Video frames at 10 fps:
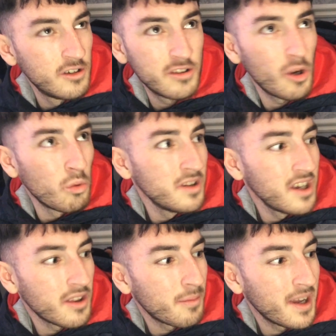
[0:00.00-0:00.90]
You're the
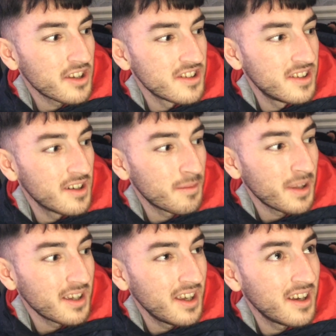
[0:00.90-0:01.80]
only other person here,
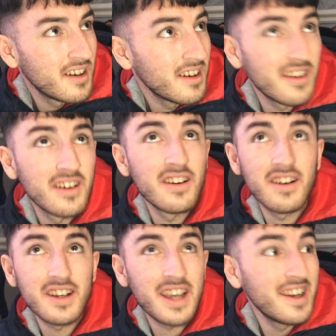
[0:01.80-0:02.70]
Blinky.
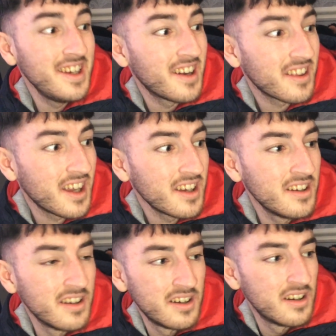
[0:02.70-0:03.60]
I can't hear a thing.
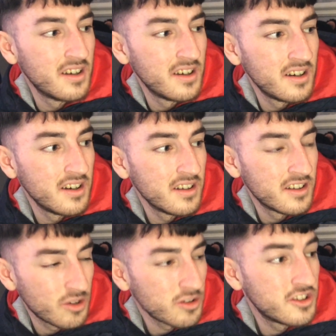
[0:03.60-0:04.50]
And
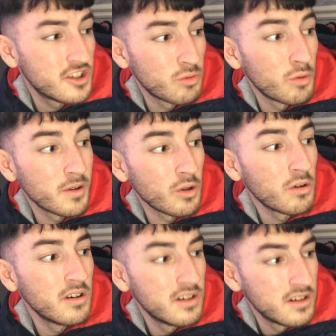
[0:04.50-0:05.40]
the sausages won't be
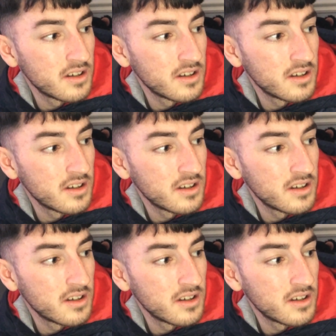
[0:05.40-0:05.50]
long.